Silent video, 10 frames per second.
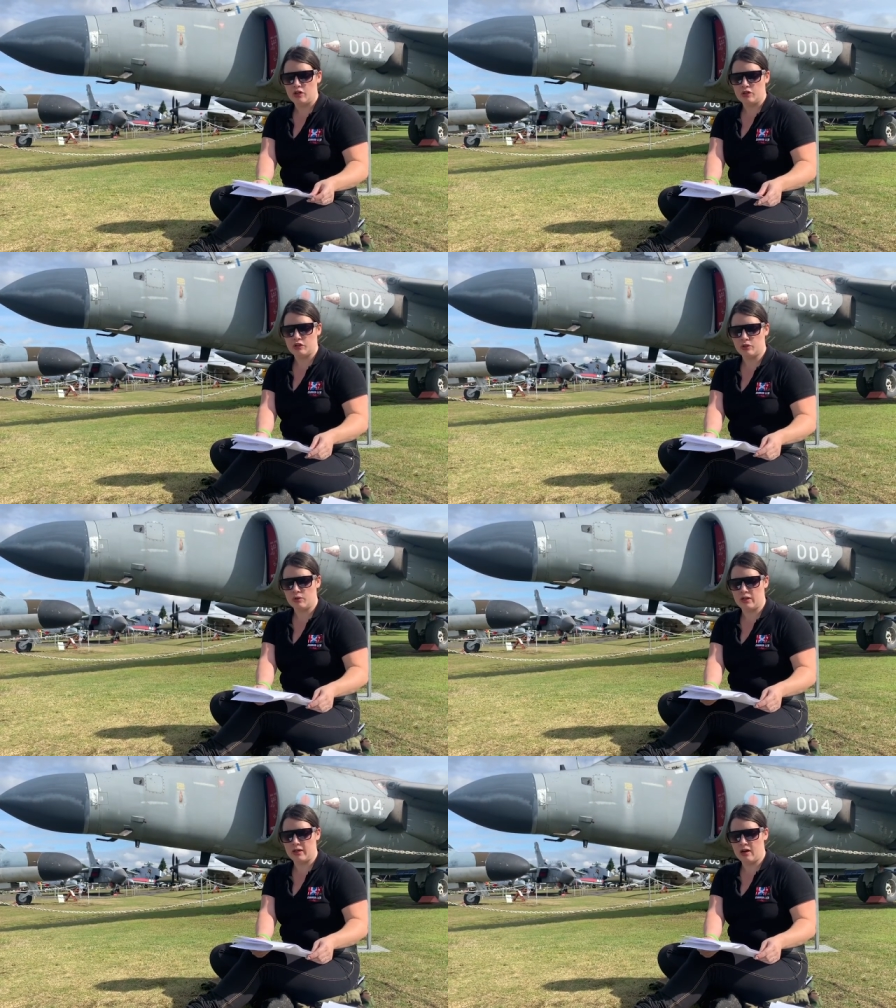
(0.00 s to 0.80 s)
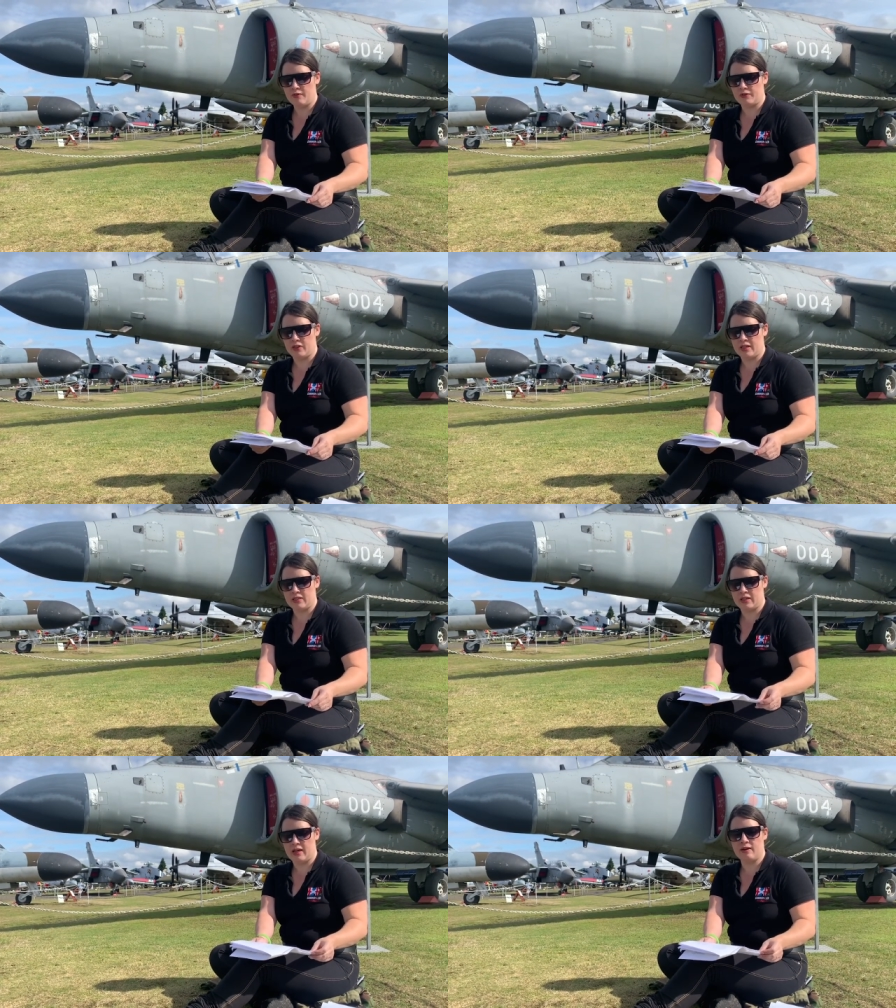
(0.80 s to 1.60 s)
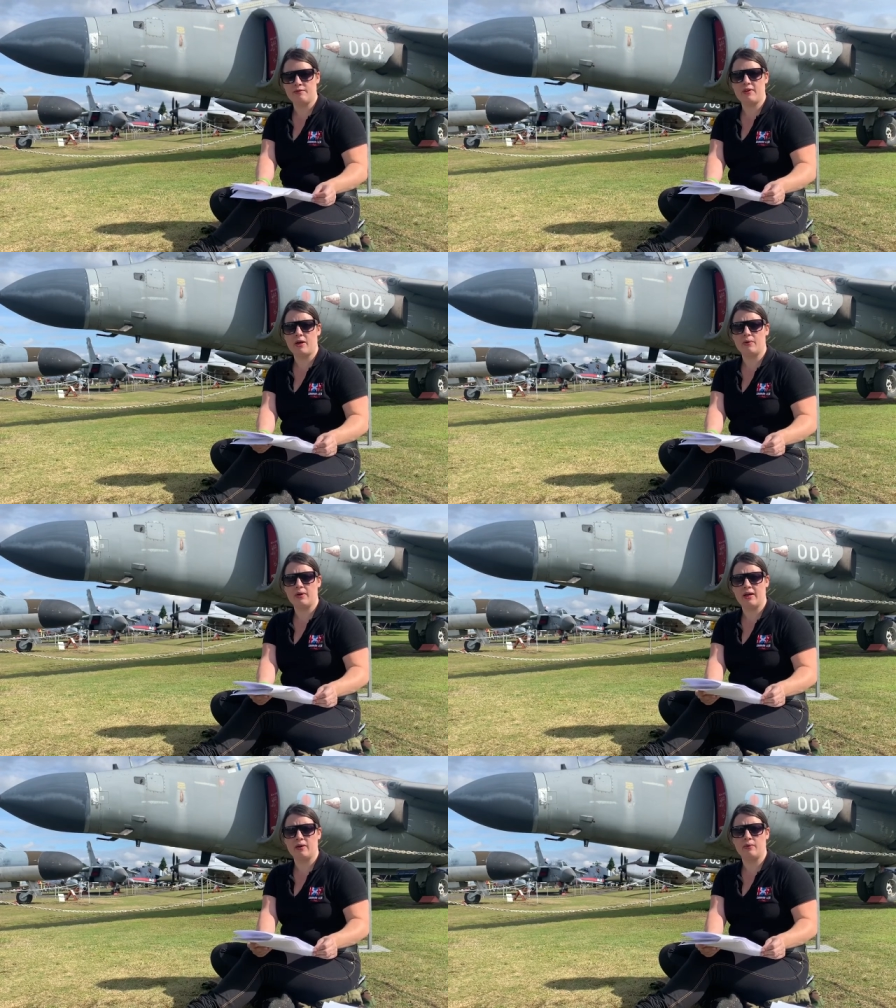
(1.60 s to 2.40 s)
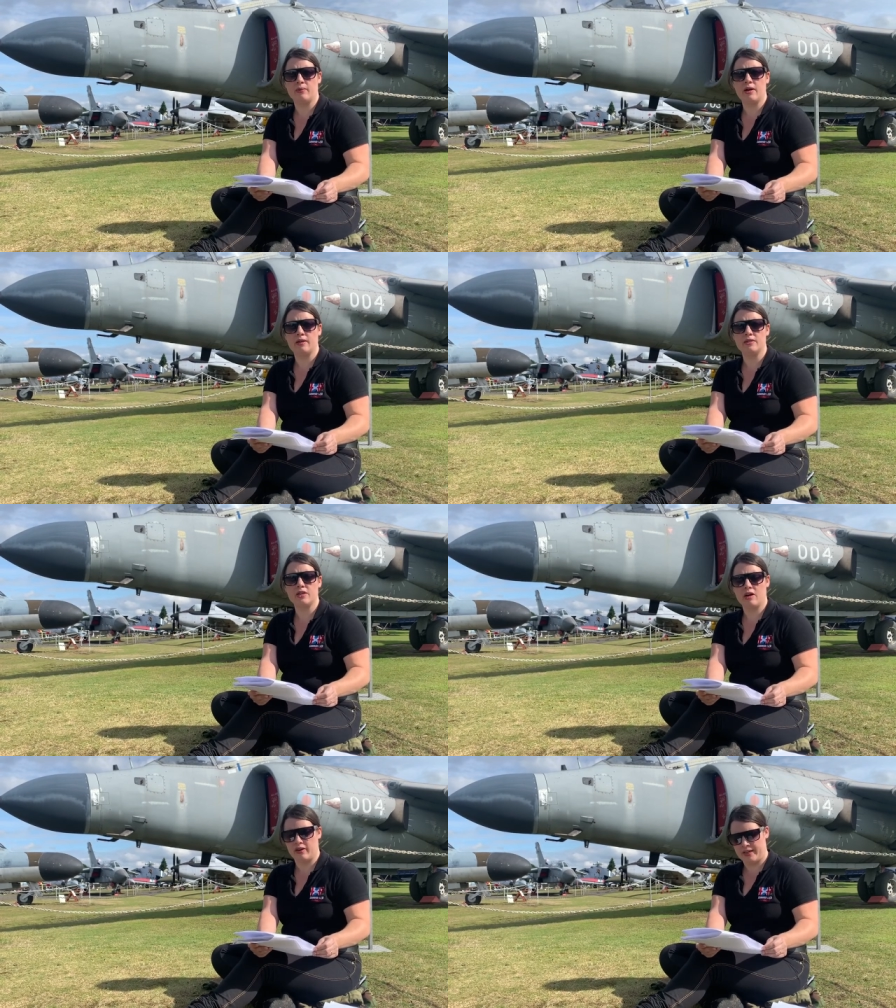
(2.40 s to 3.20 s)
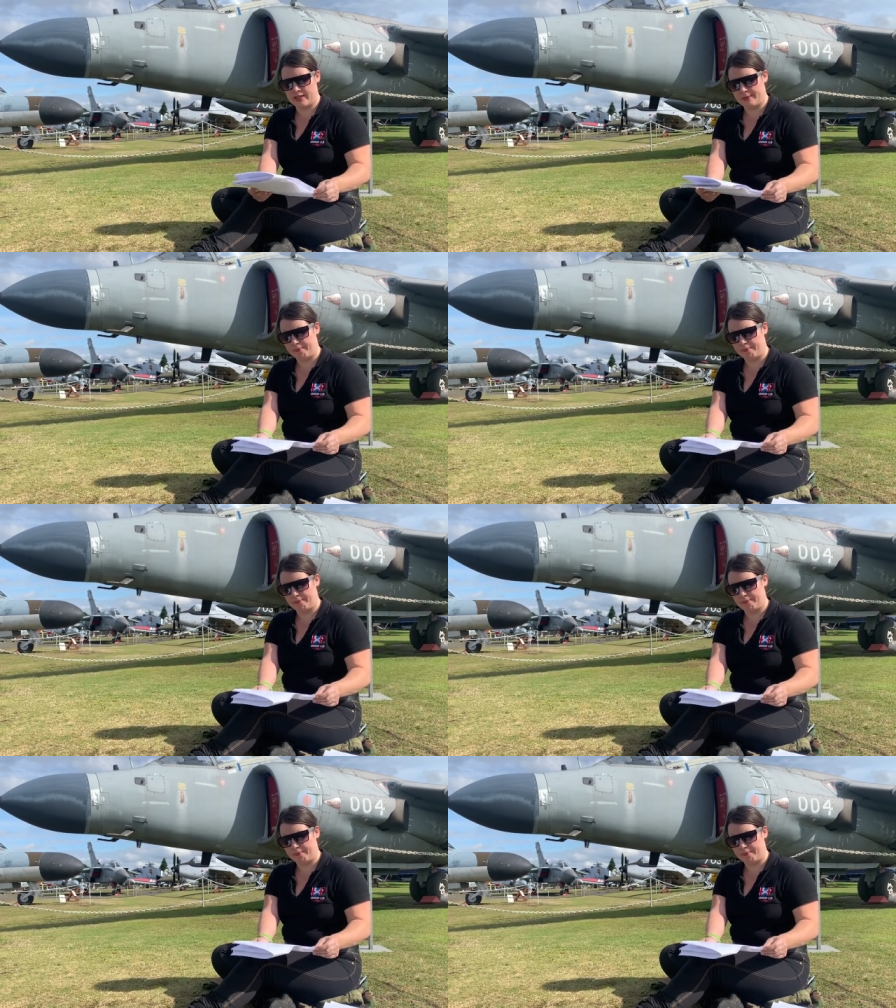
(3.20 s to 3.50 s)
Shortly after this, the King fell ill and died.